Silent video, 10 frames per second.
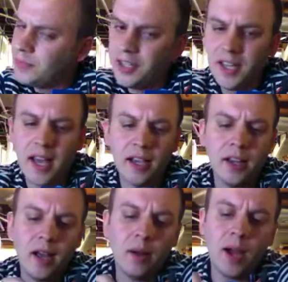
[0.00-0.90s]
But yeah,
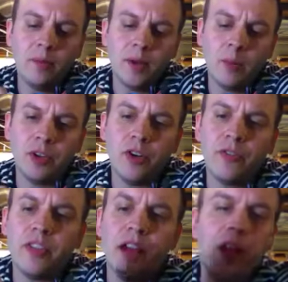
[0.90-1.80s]
I would go
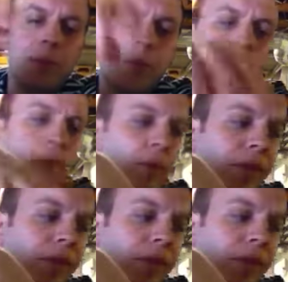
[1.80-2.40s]
for that upgrade